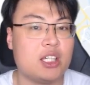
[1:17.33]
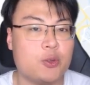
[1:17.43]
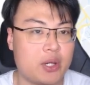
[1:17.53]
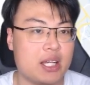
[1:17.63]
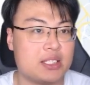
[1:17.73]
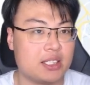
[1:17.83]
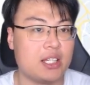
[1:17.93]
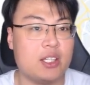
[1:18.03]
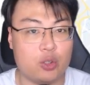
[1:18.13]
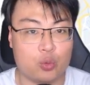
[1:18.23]
You can
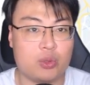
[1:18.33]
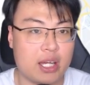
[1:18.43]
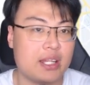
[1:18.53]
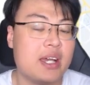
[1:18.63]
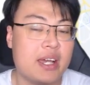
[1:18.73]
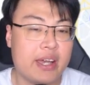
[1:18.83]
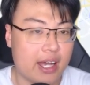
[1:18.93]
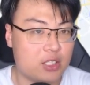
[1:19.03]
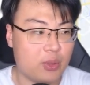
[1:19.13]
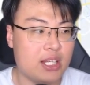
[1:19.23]
certainly do that,
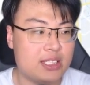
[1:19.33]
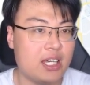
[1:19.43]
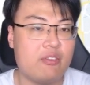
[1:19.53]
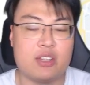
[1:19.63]
and it's really safe.